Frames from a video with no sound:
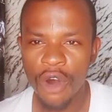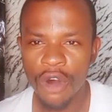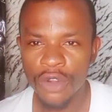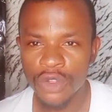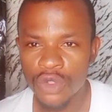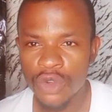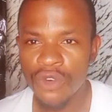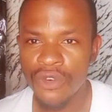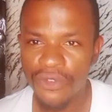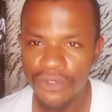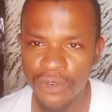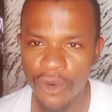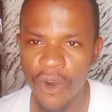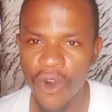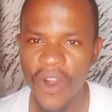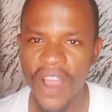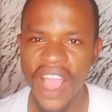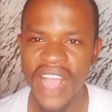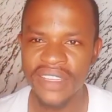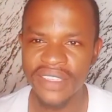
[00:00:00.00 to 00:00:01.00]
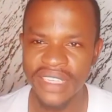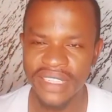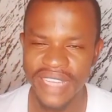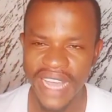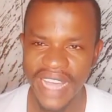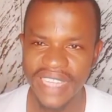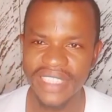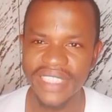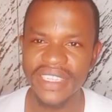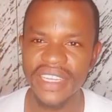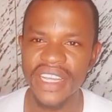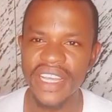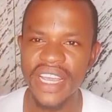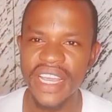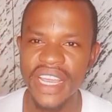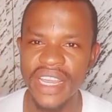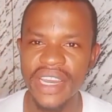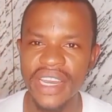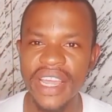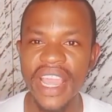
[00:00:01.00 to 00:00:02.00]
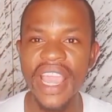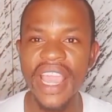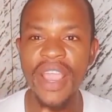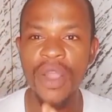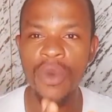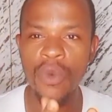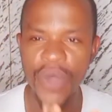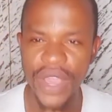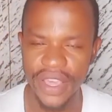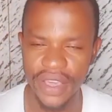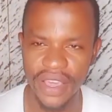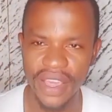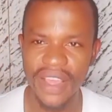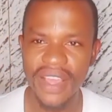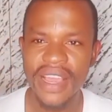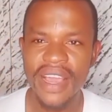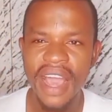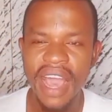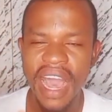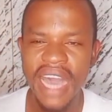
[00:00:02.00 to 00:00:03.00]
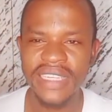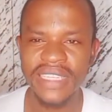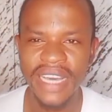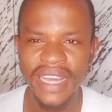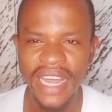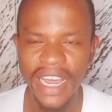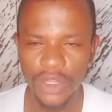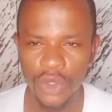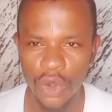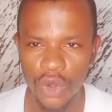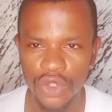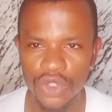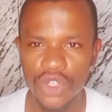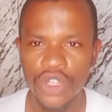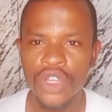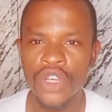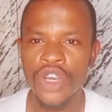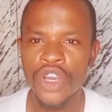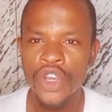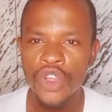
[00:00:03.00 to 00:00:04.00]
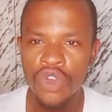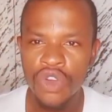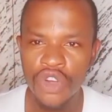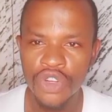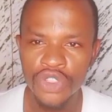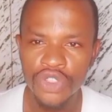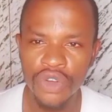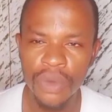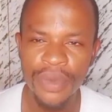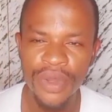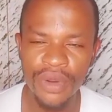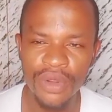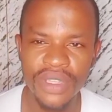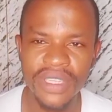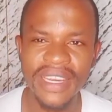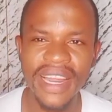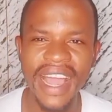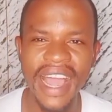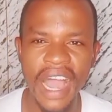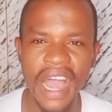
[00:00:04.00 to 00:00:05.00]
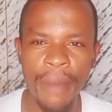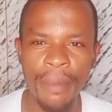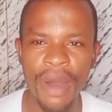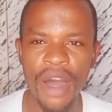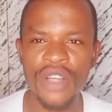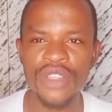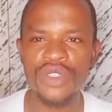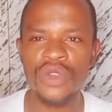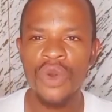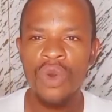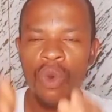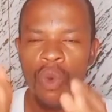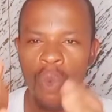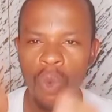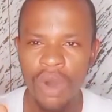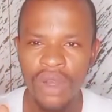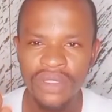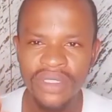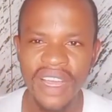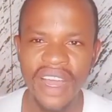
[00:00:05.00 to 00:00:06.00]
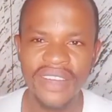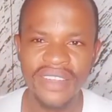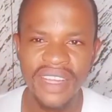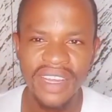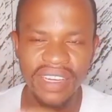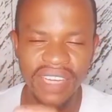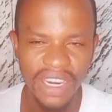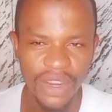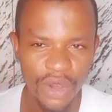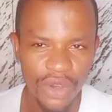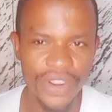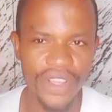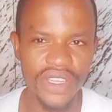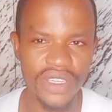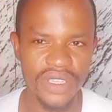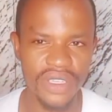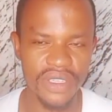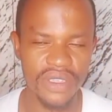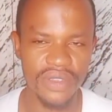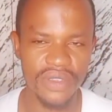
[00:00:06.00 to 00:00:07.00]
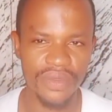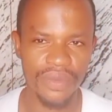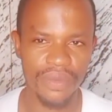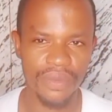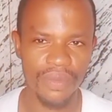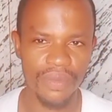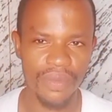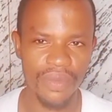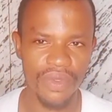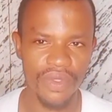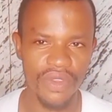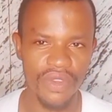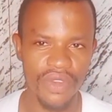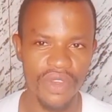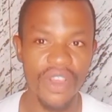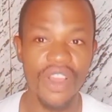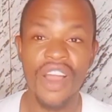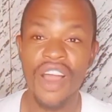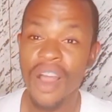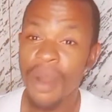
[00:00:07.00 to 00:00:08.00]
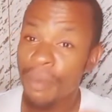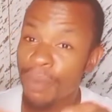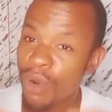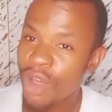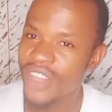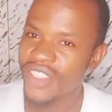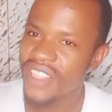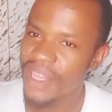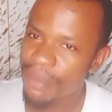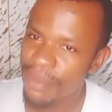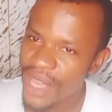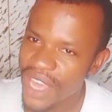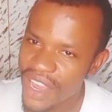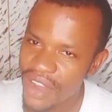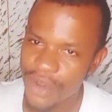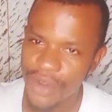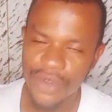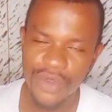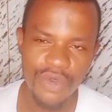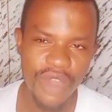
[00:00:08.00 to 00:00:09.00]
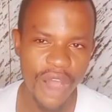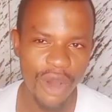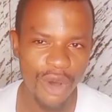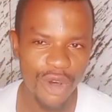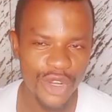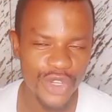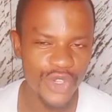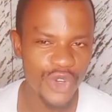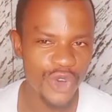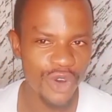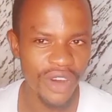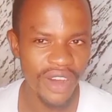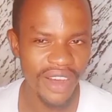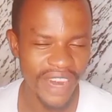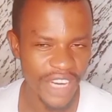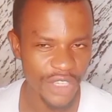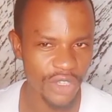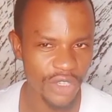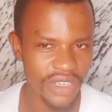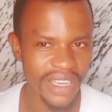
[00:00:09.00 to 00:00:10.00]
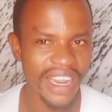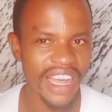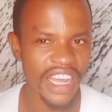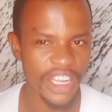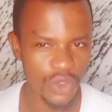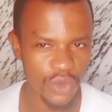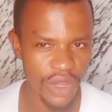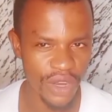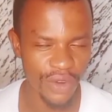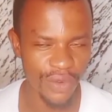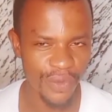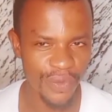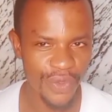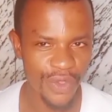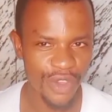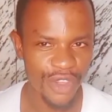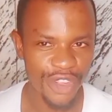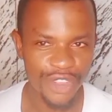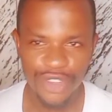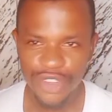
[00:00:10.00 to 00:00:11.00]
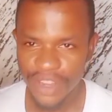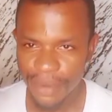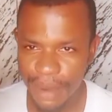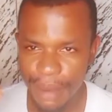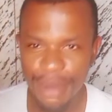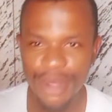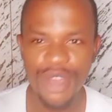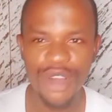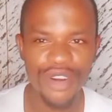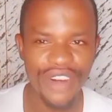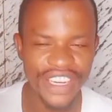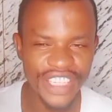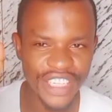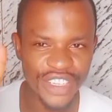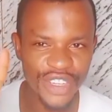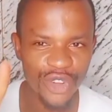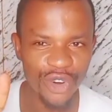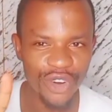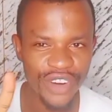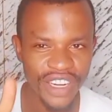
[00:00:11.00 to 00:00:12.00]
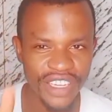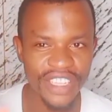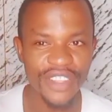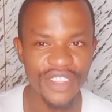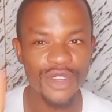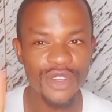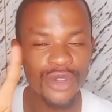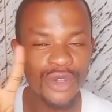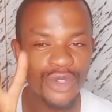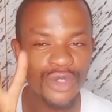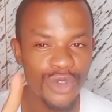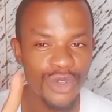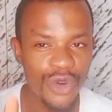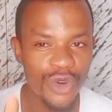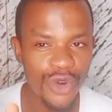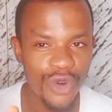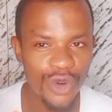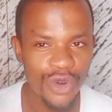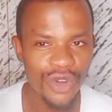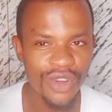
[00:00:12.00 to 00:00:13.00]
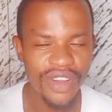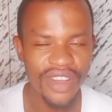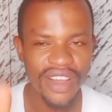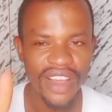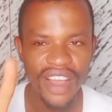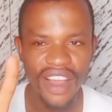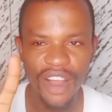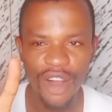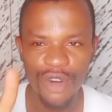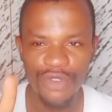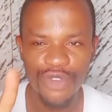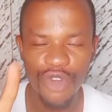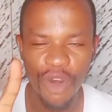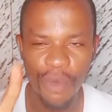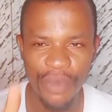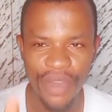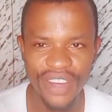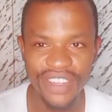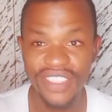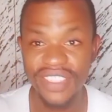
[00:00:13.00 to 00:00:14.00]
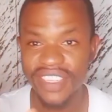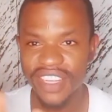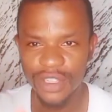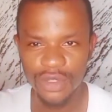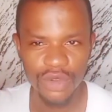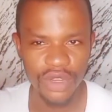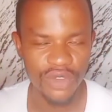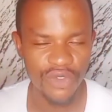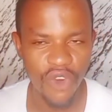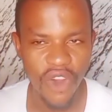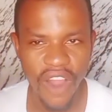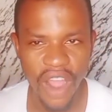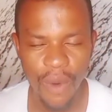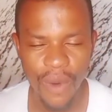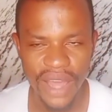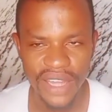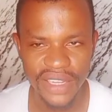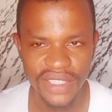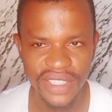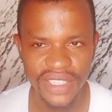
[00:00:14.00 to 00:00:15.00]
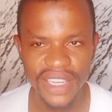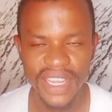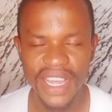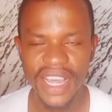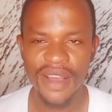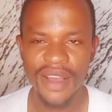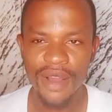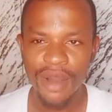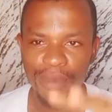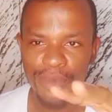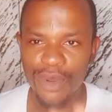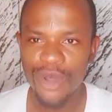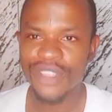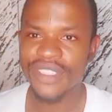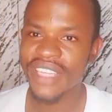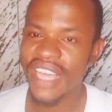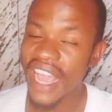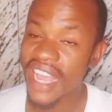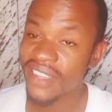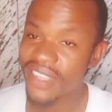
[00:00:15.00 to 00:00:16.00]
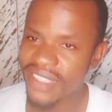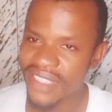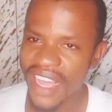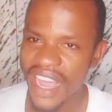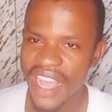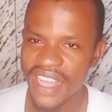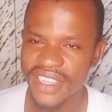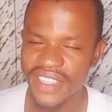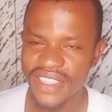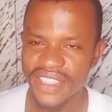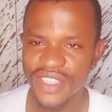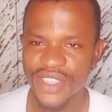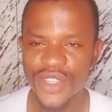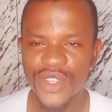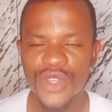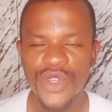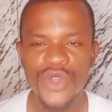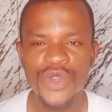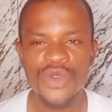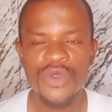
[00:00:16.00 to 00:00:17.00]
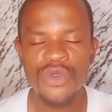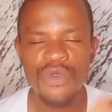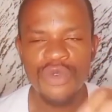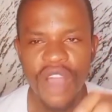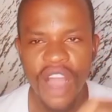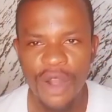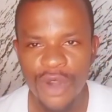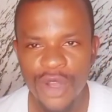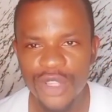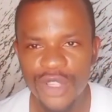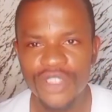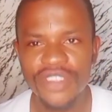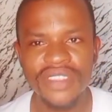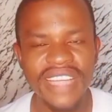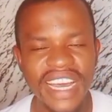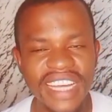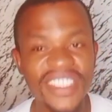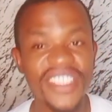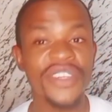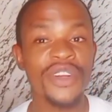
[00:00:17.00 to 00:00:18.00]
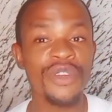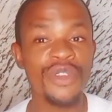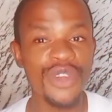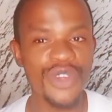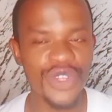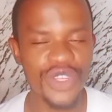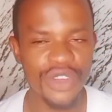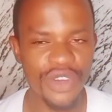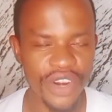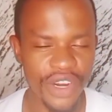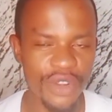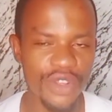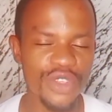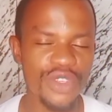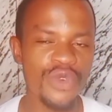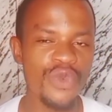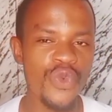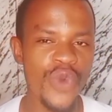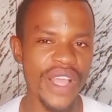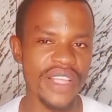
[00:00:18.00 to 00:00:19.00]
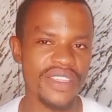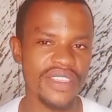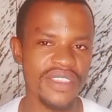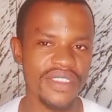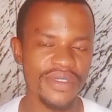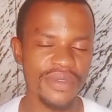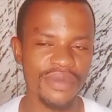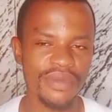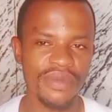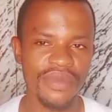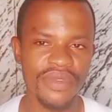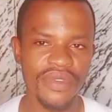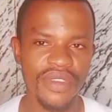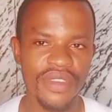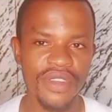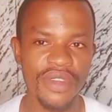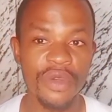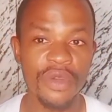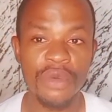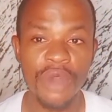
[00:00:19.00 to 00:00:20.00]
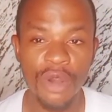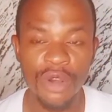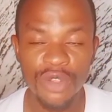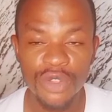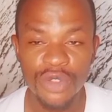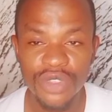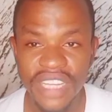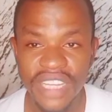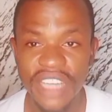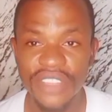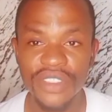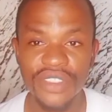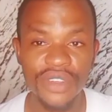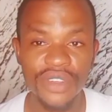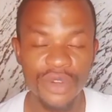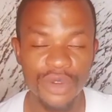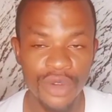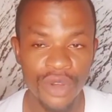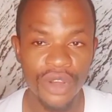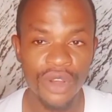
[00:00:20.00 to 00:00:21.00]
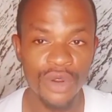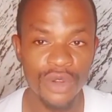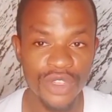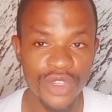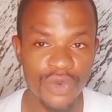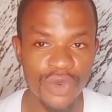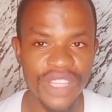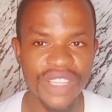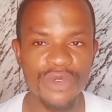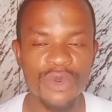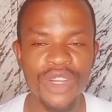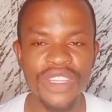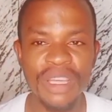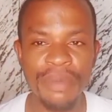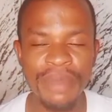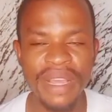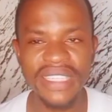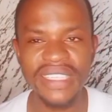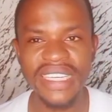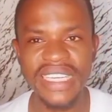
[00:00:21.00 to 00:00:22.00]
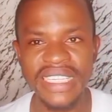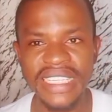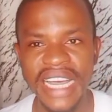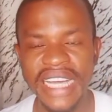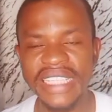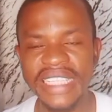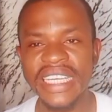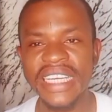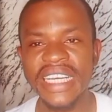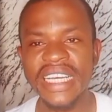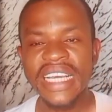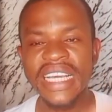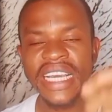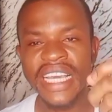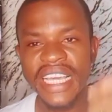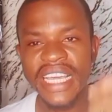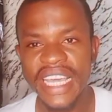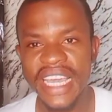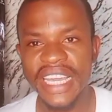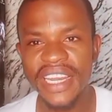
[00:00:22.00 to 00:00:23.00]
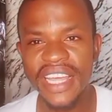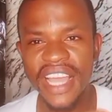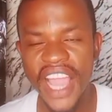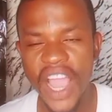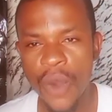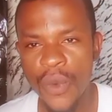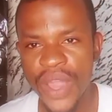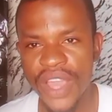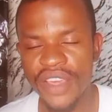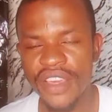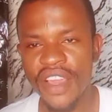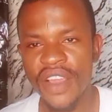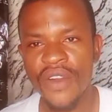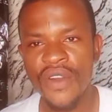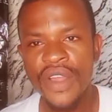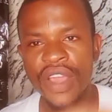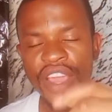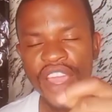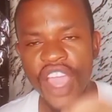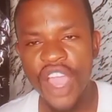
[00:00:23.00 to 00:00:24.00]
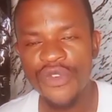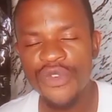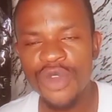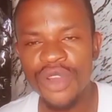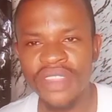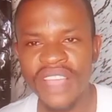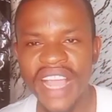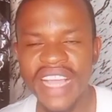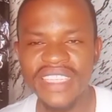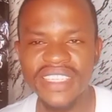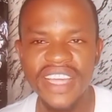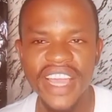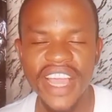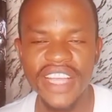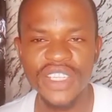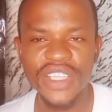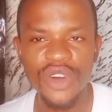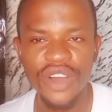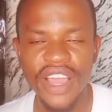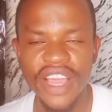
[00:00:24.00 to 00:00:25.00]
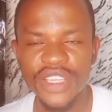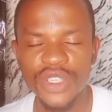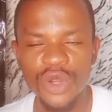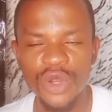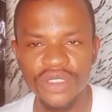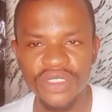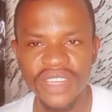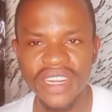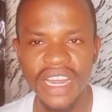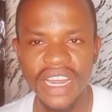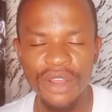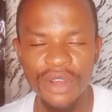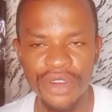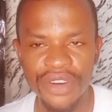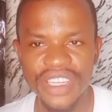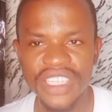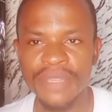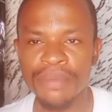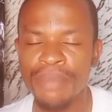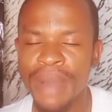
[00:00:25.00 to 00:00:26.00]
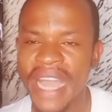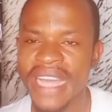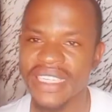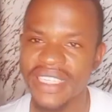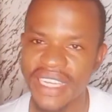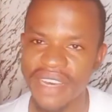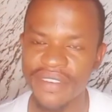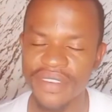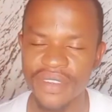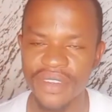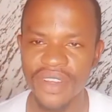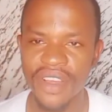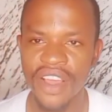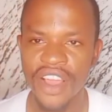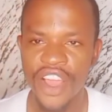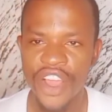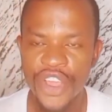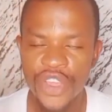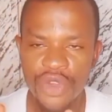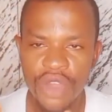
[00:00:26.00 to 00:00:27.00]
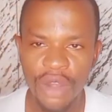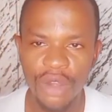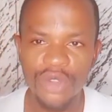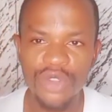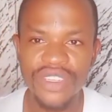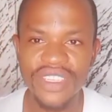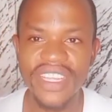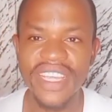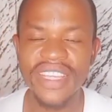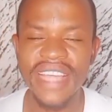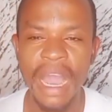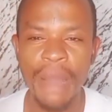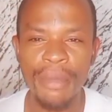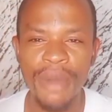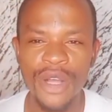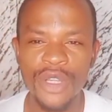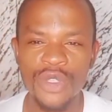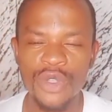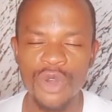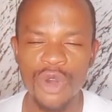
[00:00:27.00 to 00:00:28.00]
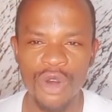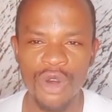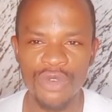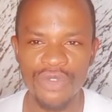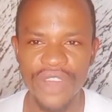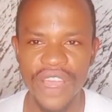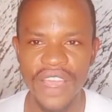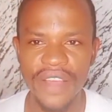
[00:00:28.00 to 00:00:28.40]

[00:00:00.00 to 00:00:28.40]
to 4 exercising in a week as an adult, you should be losing about 1000 calories plus the meal you are also rationing as well. So you remember you are rationing already 2 of your meals in 24 hours plus the exercise. You are going to start reducing weight. You're going to start losing weight. What it means is that in a week, if you times 800 calories by 7, you're going to see the amount of